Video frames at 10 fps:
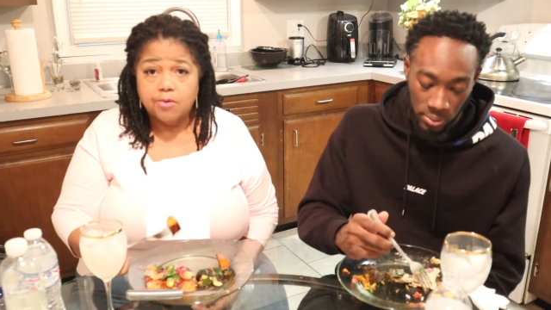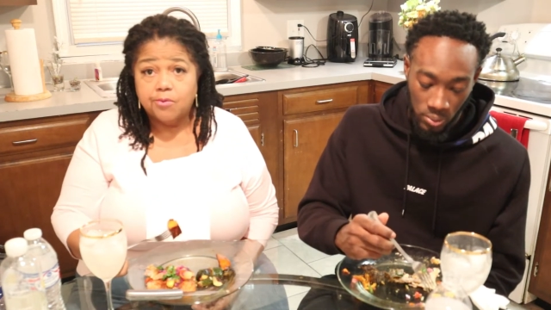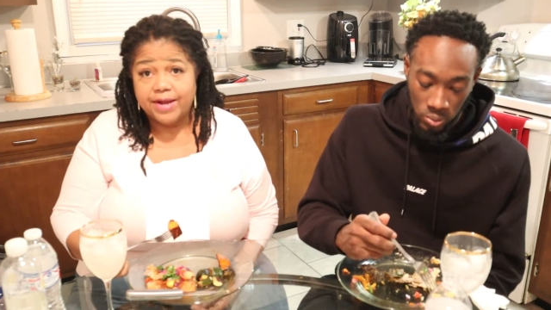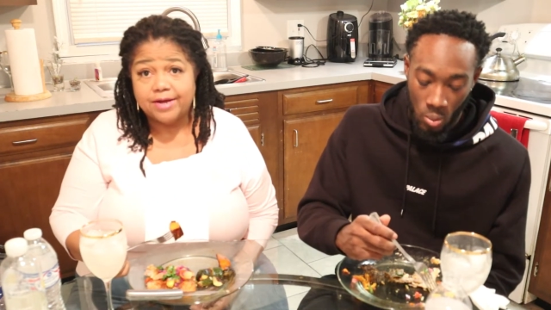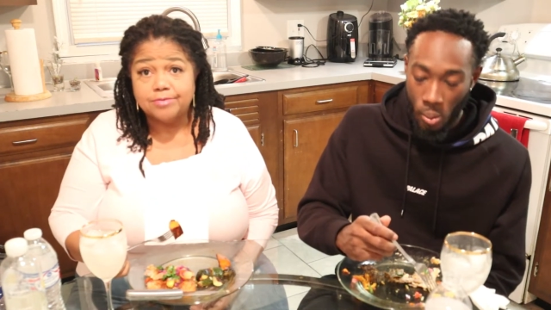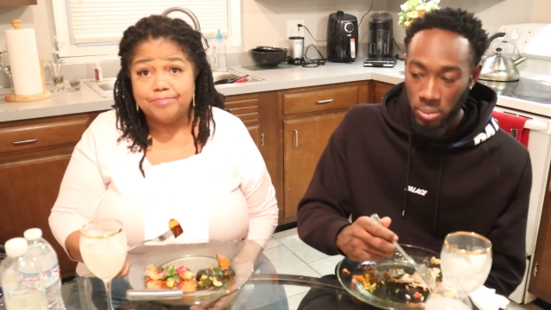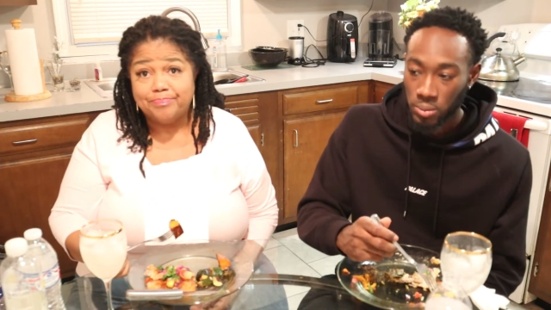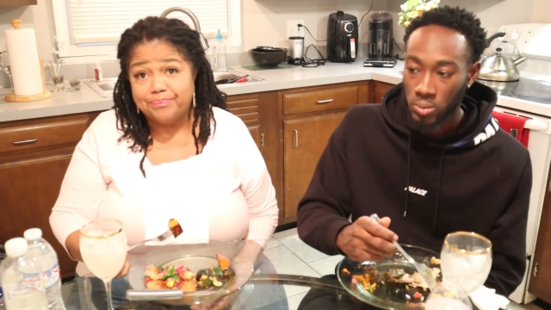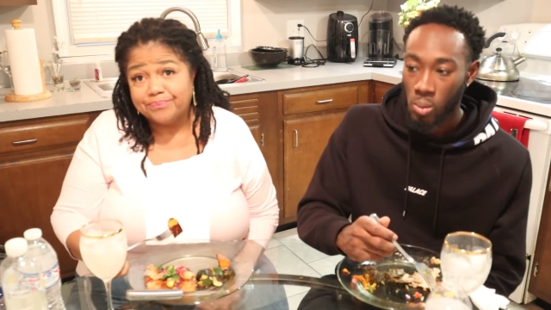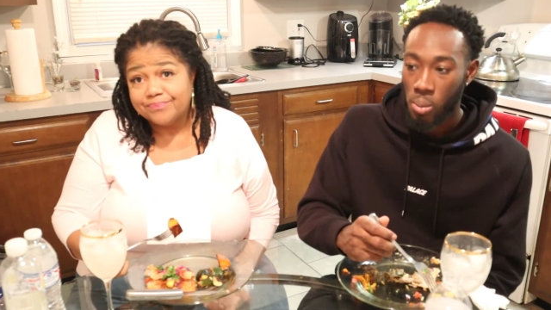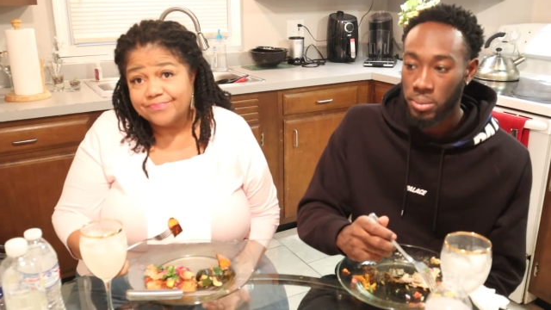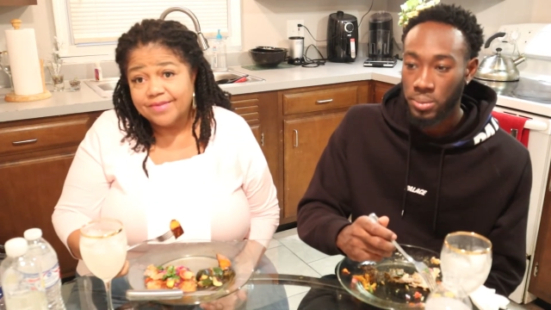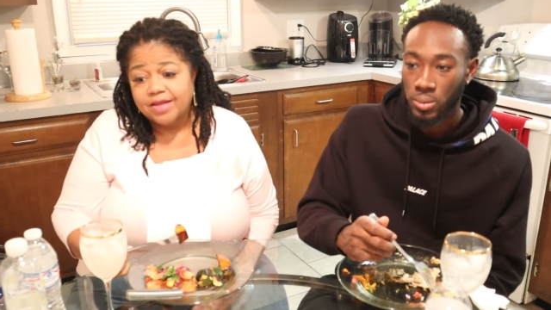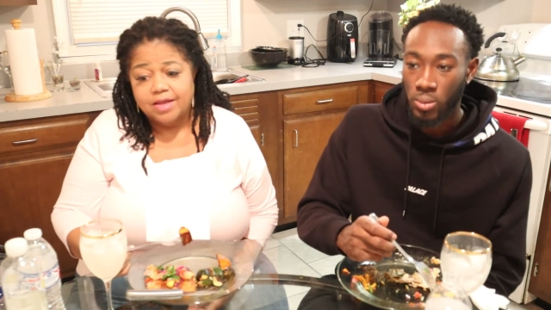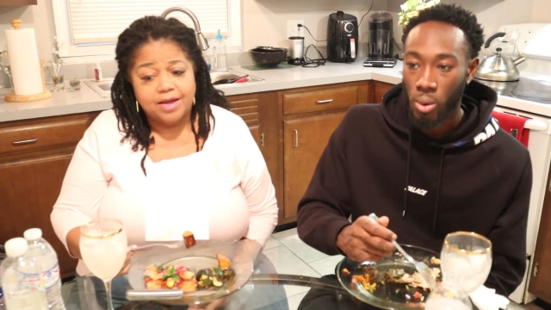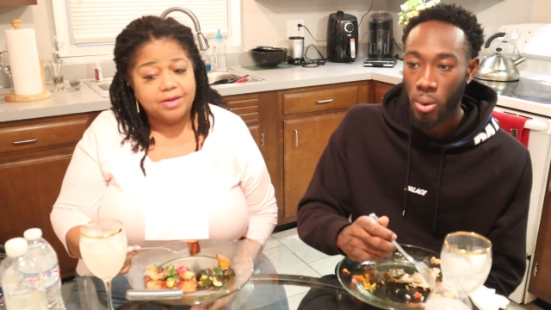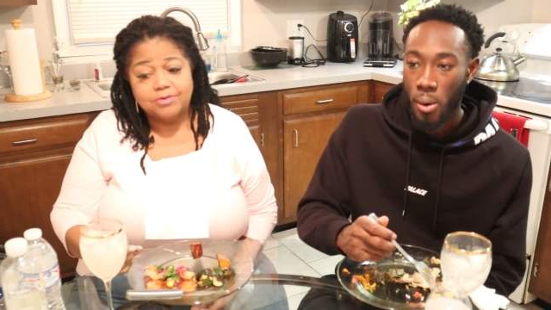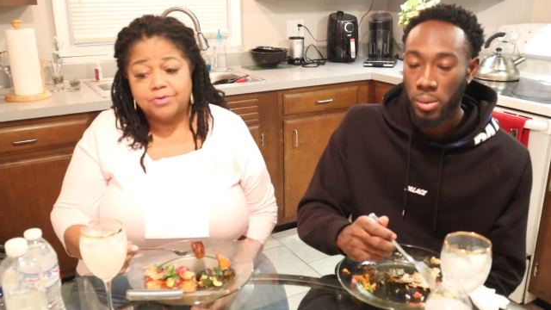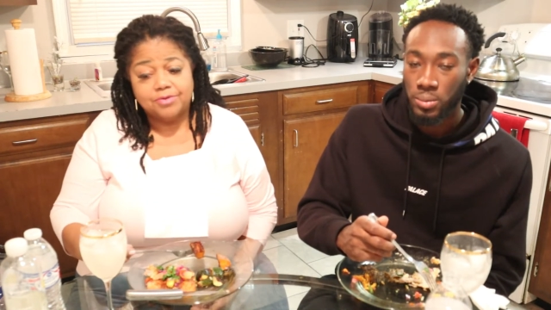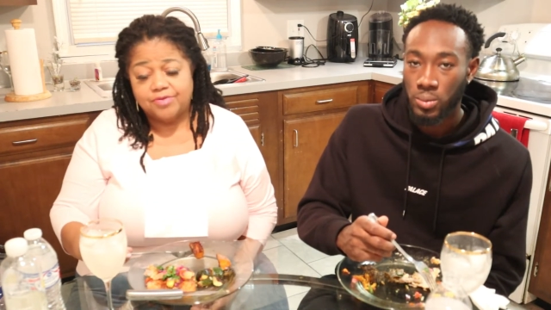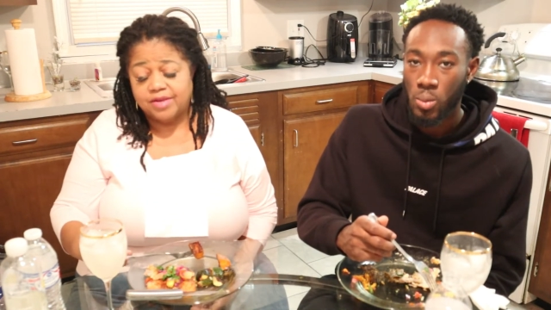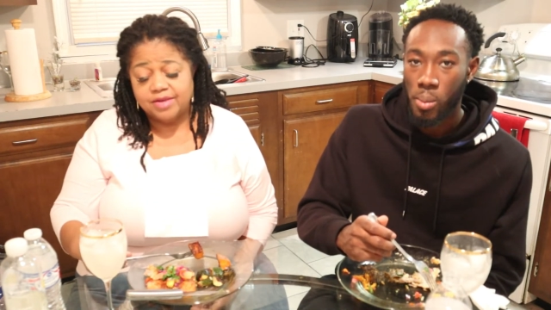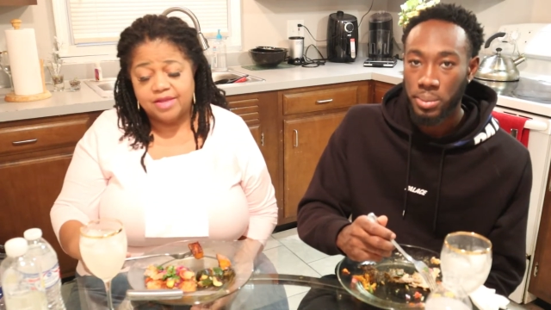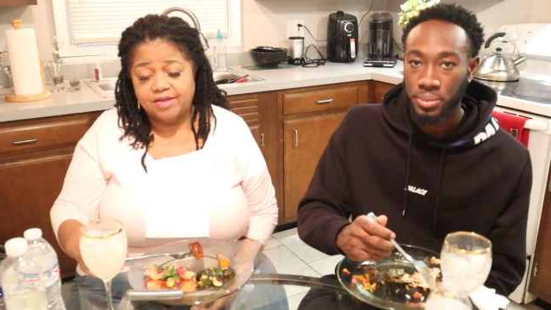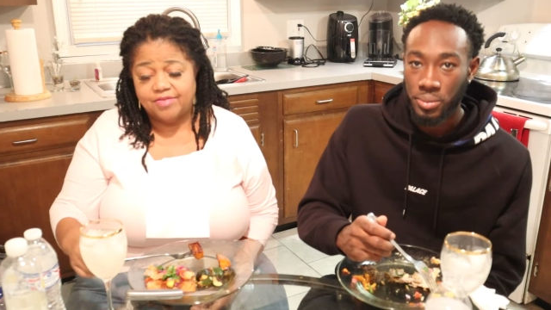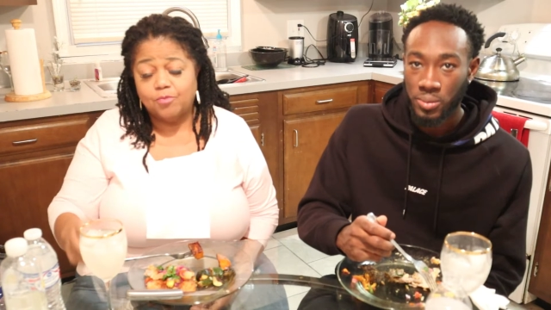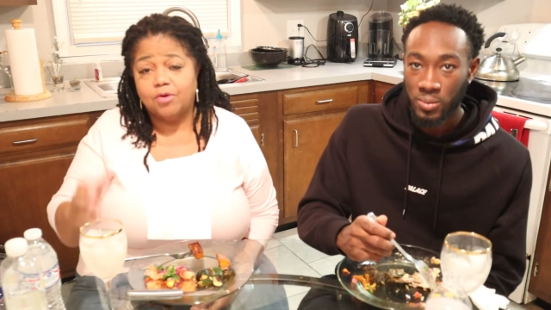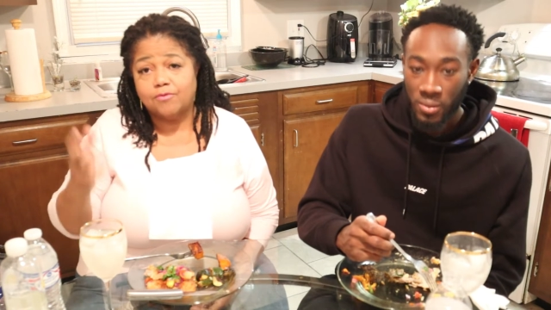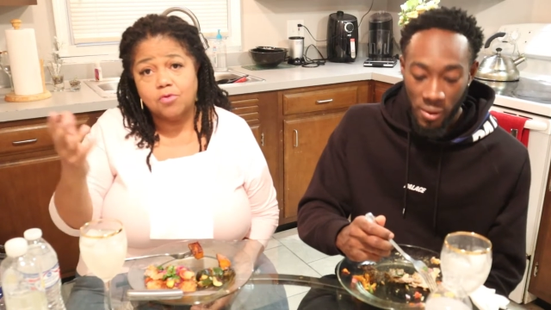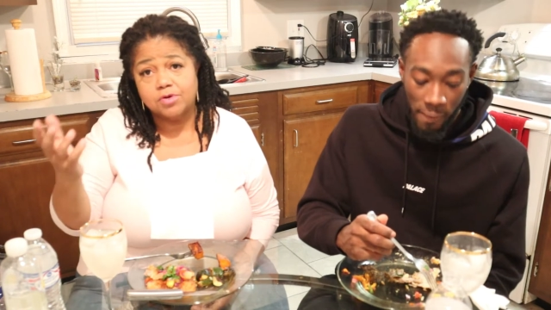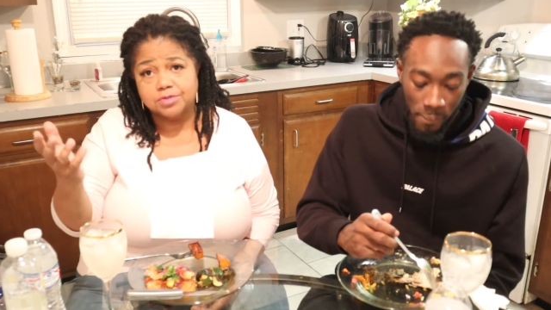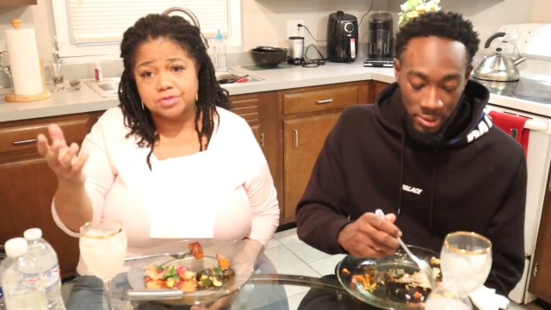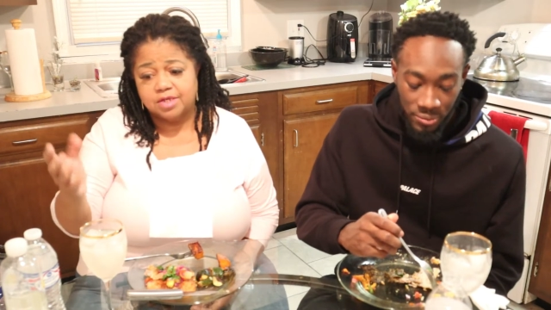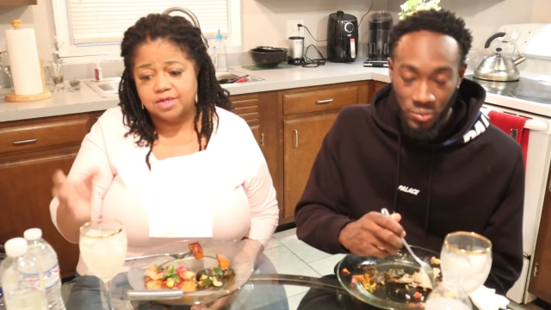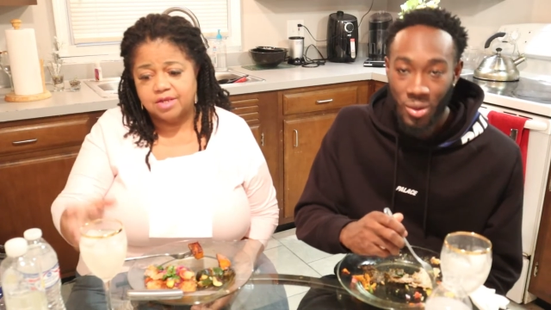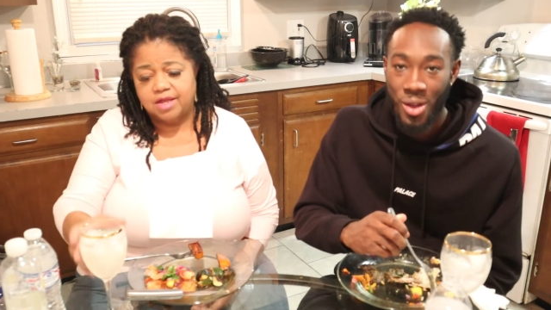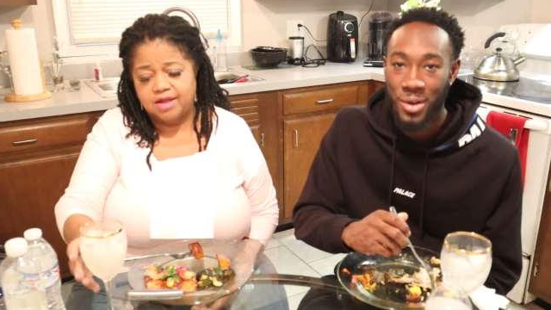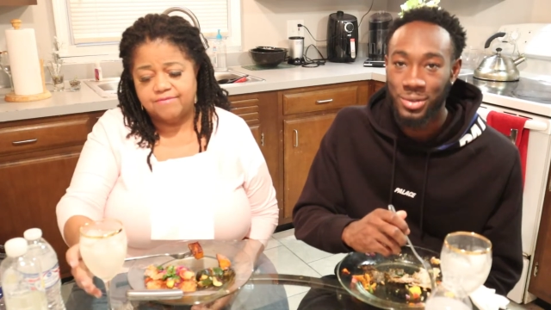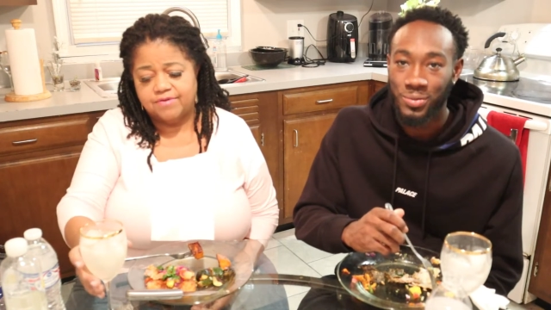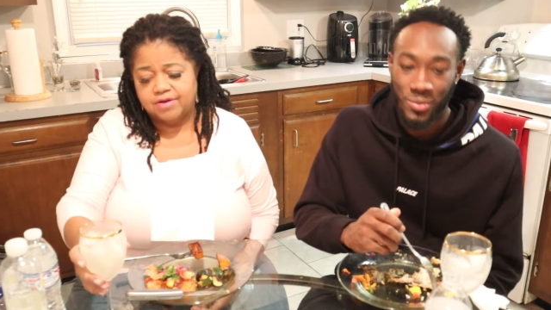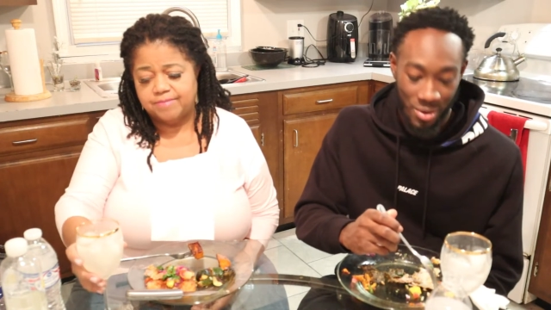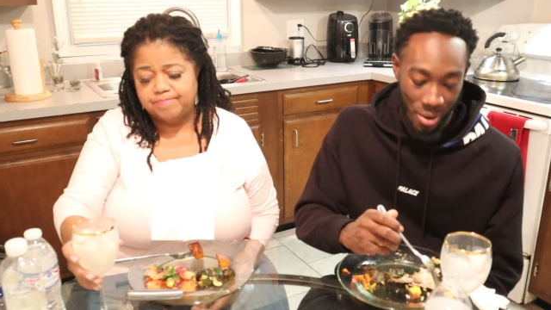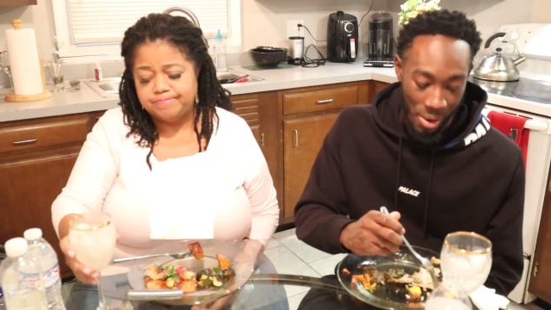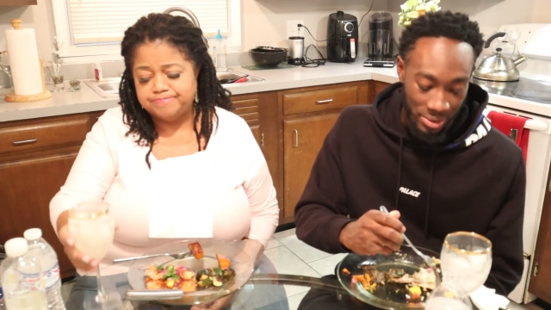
Speaker 1: Wow. I don't know. They didn't have, well, of course, they didn't have um,